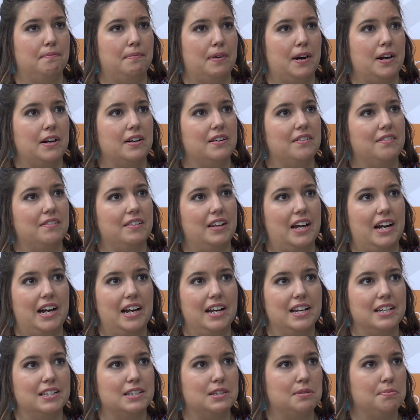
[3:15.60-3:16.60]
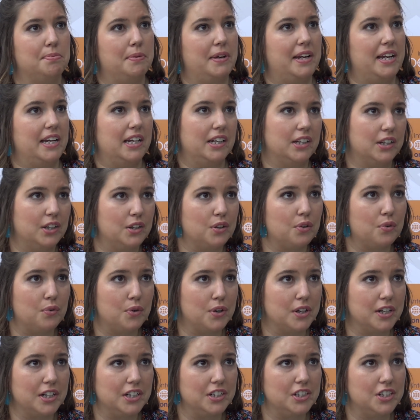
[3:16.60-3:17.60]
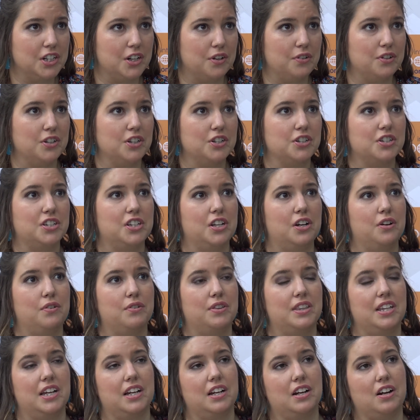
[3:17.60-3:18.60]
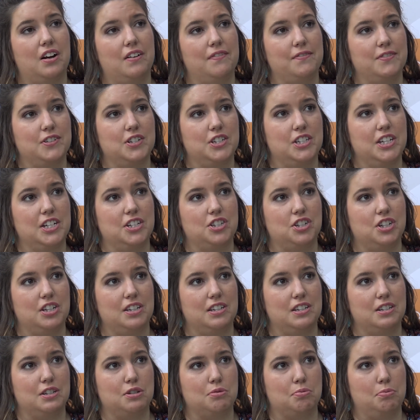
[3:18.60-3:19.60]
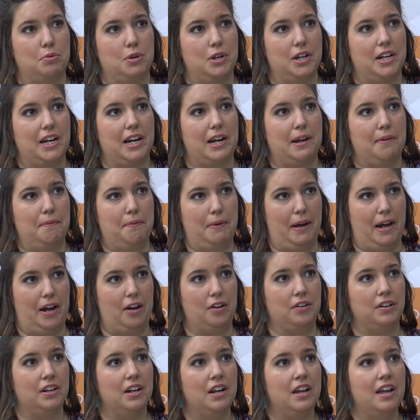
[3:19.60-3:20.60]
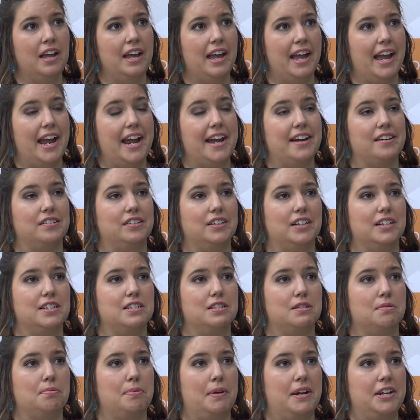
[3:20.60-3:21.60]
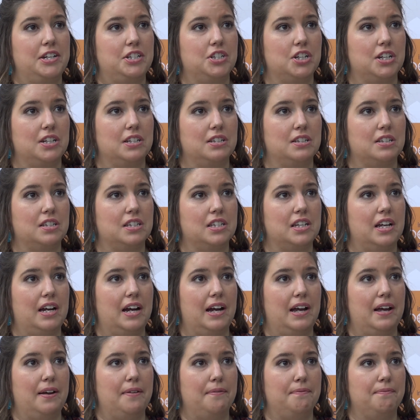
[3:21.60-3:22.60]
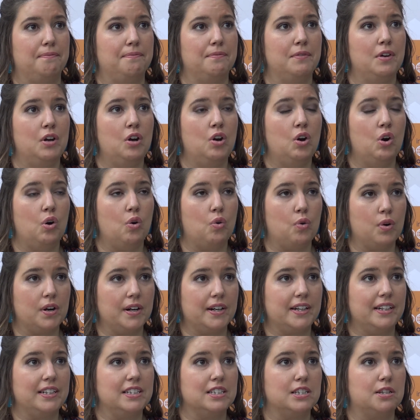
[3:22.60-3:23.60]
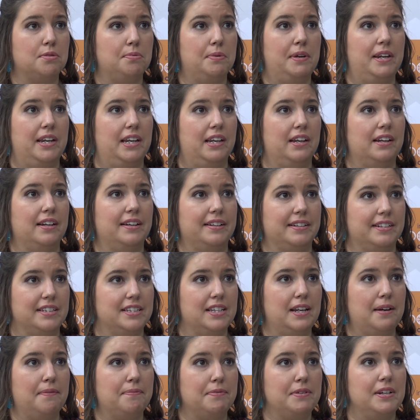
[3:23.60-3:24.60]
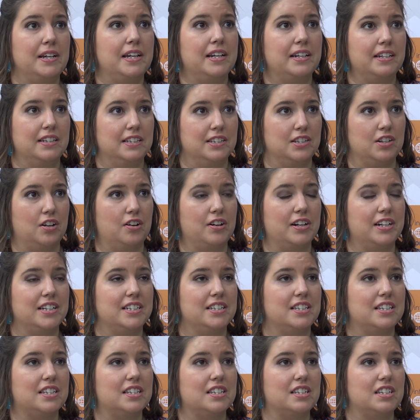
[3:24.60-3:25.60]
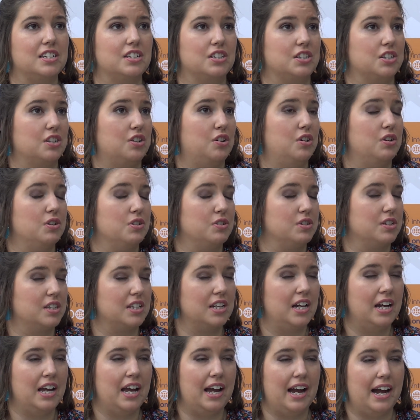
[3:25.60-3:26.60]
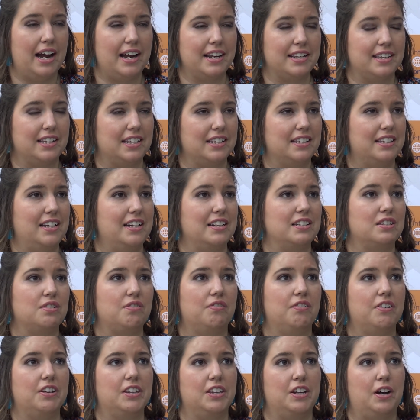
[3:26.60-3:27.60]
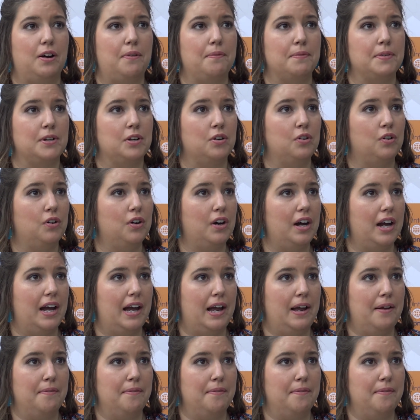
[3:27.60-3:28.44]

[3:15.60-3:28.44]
part of that is being an organ donor, so the conversation this morning about ALS patients organs being accepted as long as it's disclosed, I think that's phenomenal.